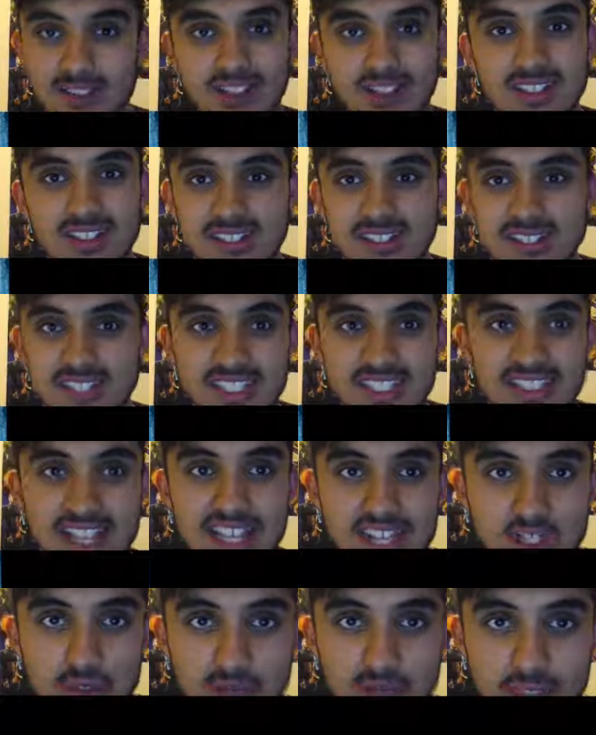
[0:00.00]

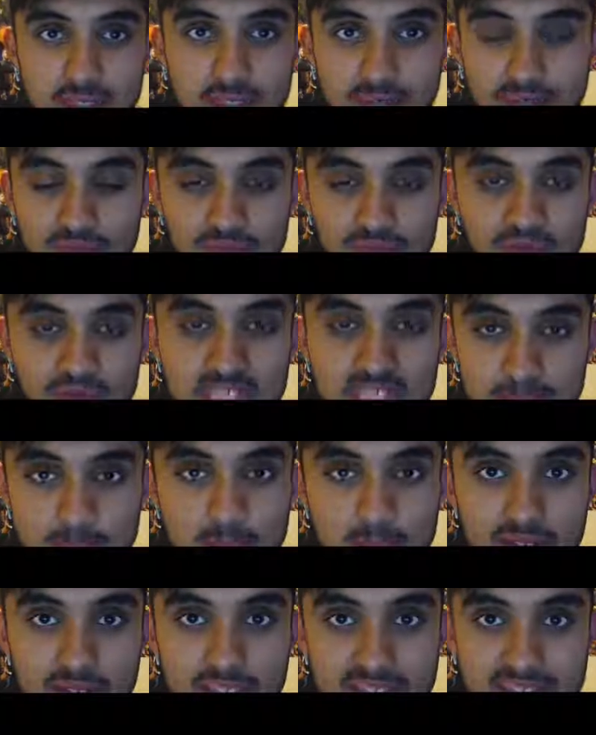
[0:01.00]
Sensational villain, really
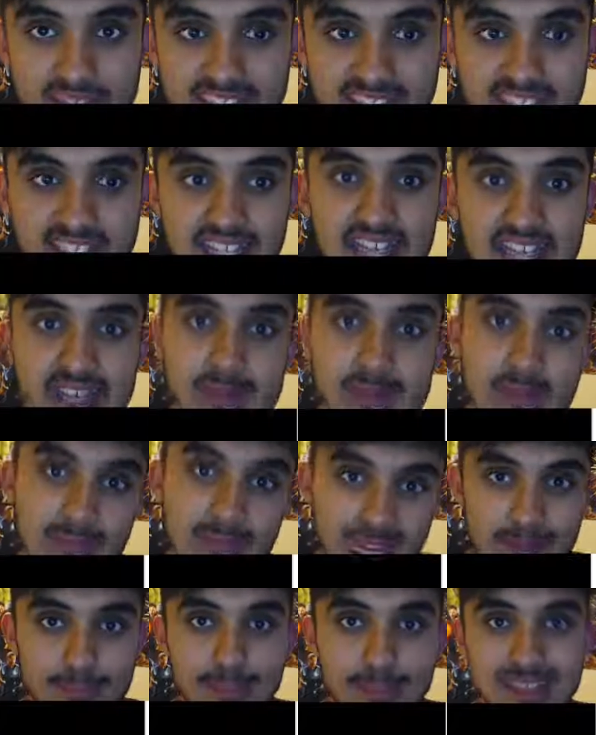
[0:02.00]
perfect casting there.
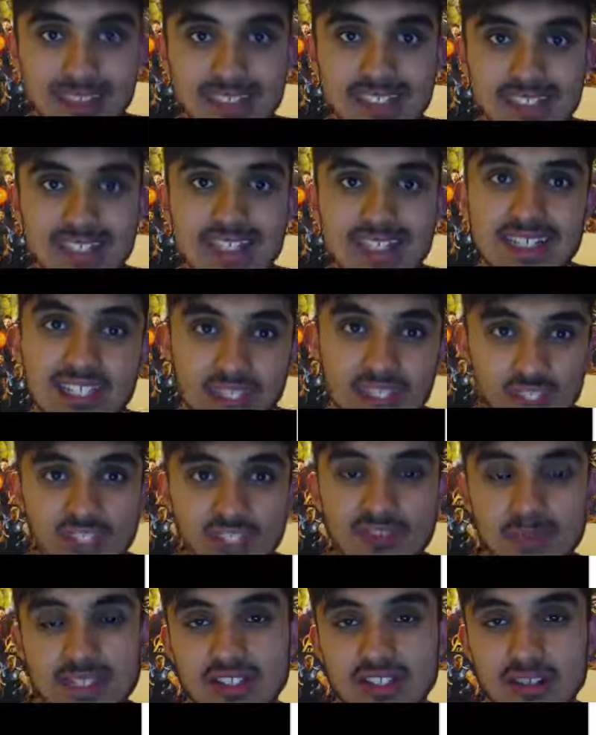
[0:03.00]
Black Manta could
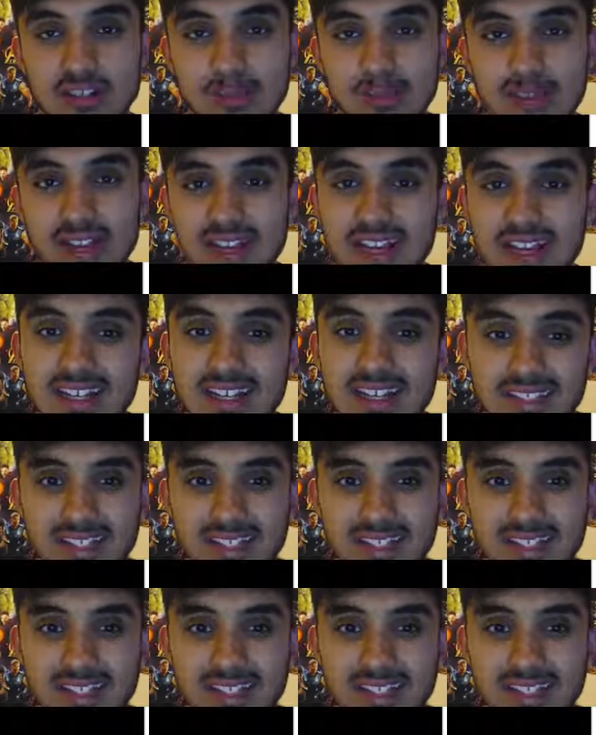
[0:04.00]
have been done better.